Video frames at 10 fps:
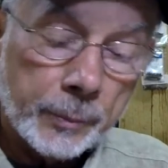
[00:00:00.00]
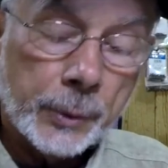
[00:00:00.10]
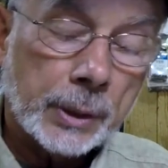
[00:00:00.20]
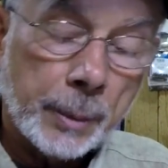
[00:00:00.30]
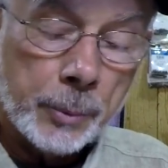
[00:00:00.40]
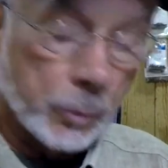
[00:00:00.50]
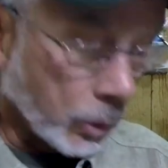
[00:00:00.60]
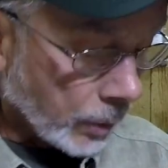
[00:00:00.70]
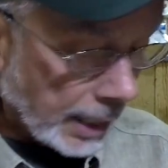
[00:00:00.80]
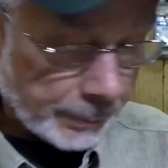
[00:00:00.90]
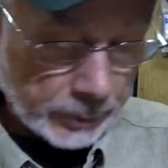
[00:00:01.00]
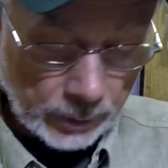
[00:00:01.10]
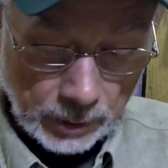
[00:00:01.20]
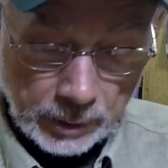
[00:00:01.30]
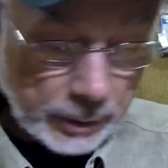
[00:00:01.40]
put a couple more wraps
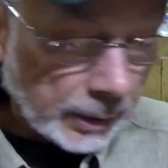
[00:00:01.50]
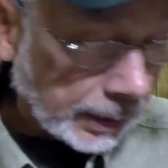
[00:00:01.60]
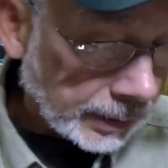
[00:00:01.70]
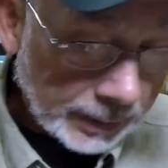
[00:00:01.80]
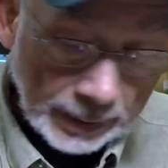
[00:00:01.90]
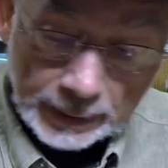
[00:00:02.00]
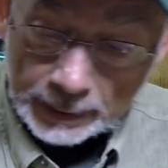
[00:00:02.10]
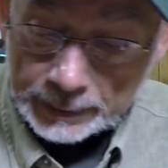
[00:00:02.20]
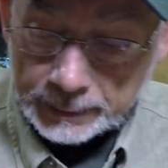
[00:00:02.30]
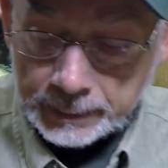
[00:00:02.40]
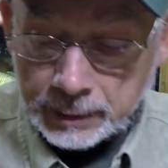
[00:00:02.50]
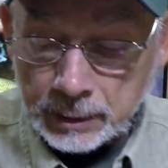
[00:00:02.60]
on, and then